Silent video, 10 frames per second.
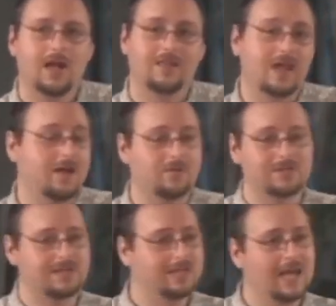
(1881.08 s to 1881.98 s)
And that
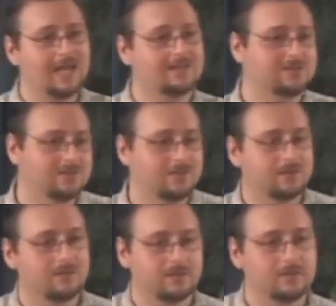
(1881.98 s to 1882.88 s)
was the
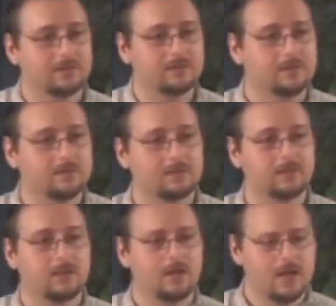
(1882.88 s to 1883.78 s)
answer.
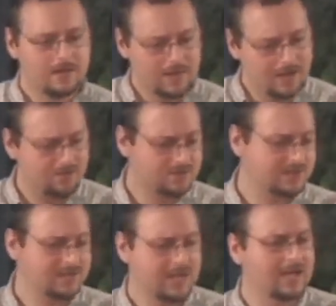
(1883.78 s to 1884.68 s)
That
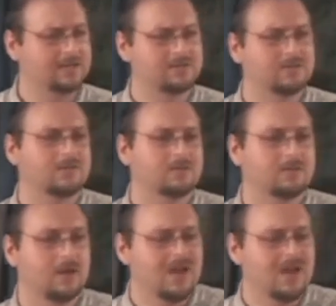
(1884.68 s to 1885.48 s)
was the answer.